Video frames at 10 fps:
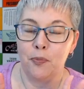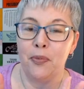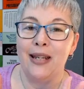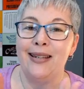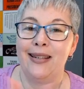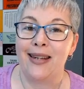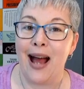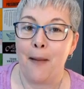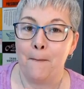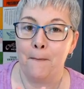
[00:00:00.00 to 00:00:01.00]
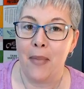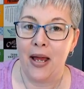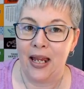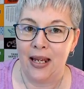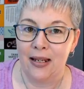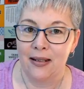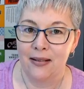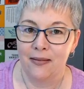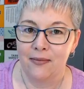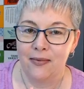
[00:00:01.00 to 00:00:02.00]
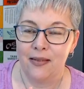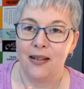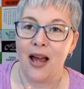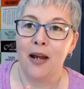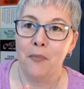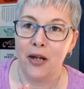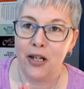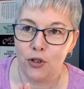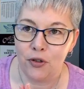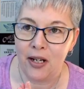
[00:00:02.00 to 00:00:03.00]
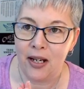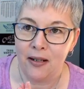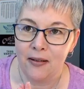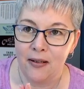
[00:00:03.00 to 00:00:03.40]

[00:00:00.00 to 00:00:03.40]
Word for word: but not money, not a money tree.